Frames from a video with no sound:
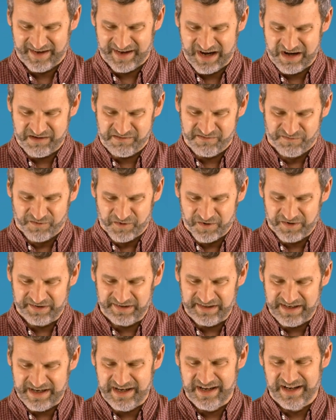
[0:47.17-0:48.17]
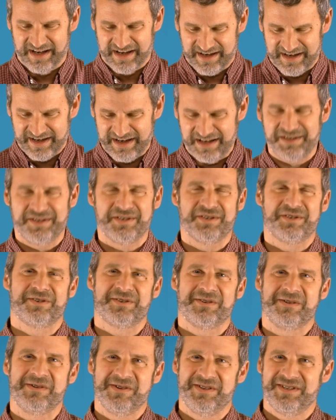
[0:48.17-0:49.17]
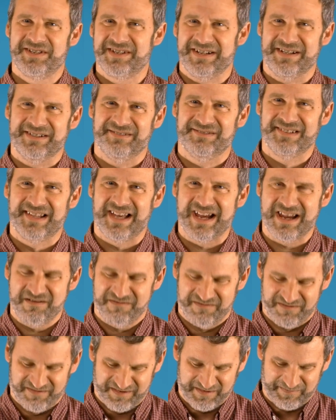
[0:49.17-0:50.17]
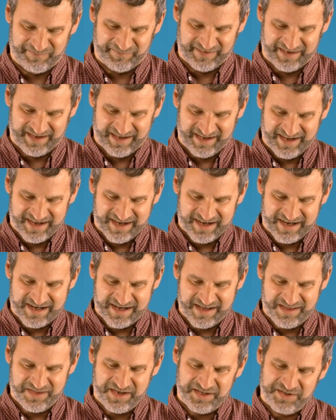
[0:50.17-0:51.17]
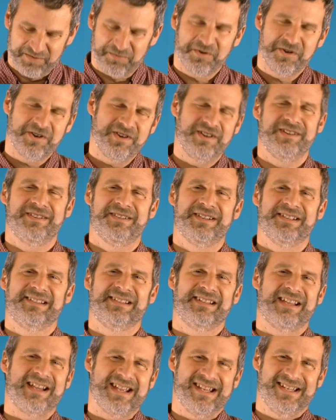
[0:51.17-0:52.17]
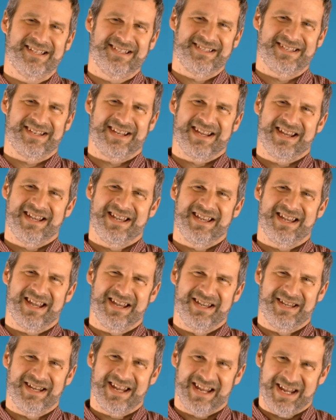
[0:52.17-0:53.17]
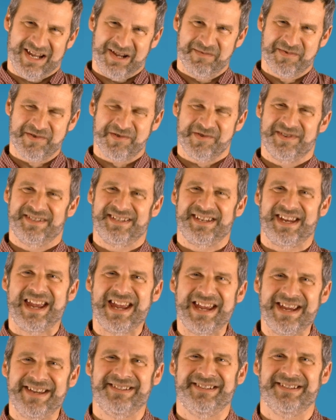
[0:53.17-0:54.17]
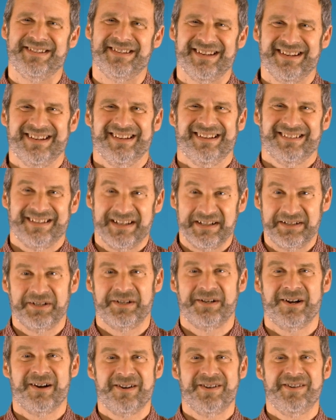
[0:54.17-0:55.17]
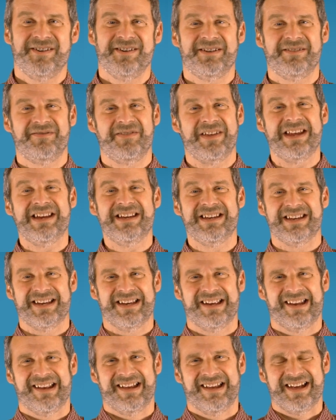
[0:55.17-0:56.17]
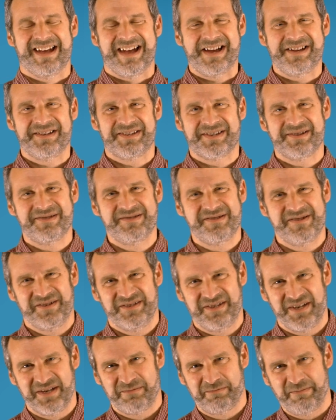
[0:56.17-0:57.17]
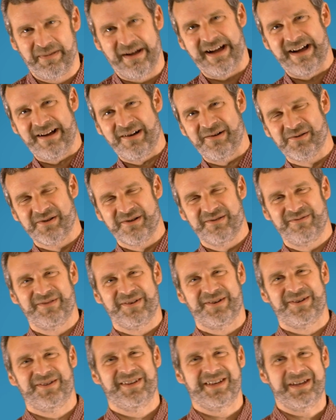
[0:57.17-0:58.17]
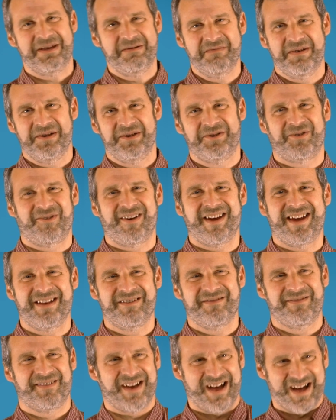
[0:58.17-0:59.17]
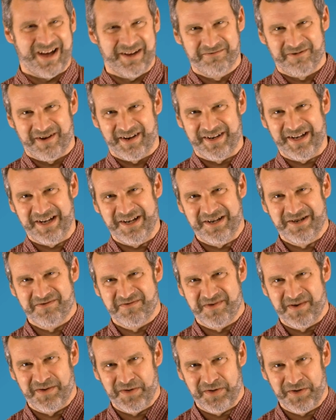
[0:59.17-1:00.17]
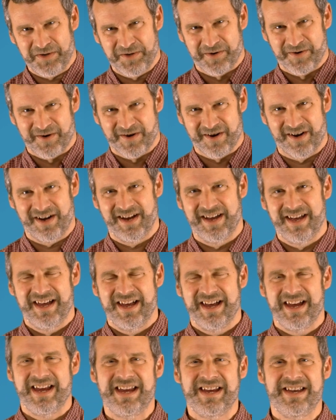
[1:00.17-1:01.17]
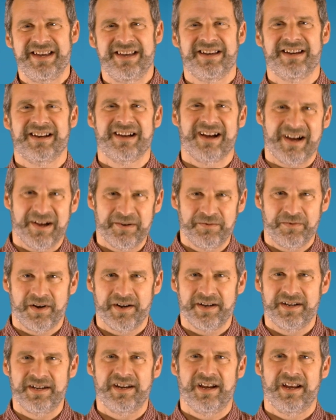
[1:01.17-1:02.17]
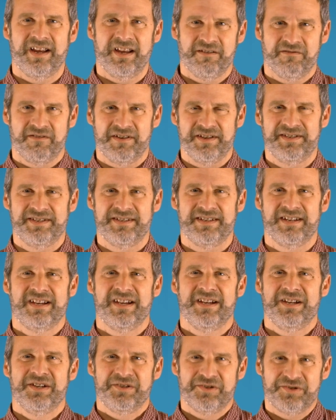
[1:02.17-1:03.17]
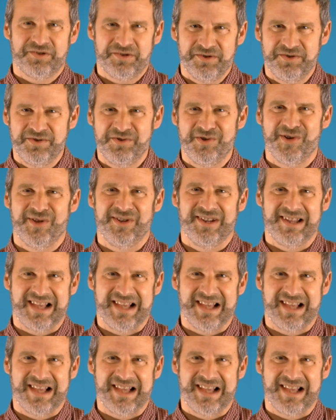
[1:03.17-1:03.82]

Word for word: And fourthly, he's the source of life. Uh, this word delight in, in Hebrew is Eden, like the Garden of Eden. And so there's this powerful imagery of God wanting to restore Eden, God wanting to give us true and